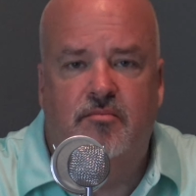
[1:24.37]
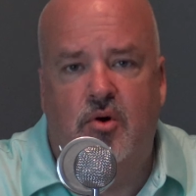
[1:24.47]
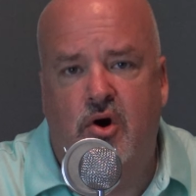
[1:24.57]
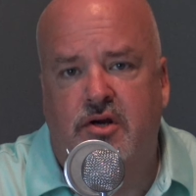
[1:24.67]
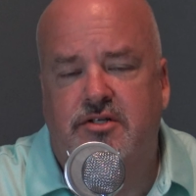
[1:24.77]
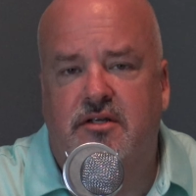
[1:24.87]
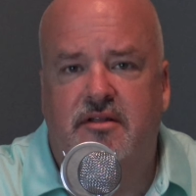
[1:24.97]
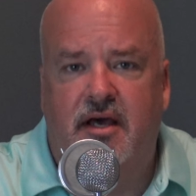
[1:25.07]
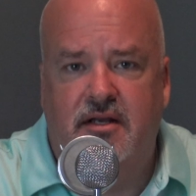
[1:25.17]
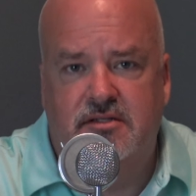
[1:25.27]
March,
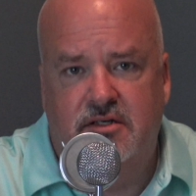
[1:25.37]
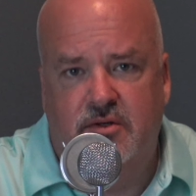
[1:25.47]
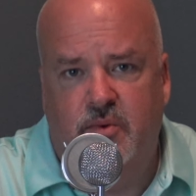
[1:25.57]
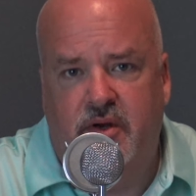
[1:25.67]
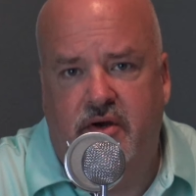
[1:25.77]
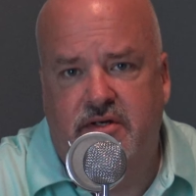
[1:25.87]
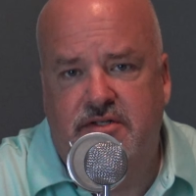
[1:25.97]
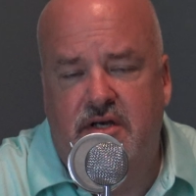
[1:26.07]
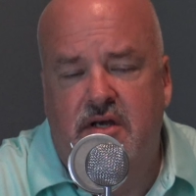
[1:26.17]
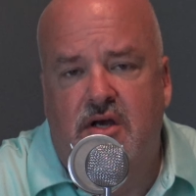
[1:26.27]
that is an arrearage.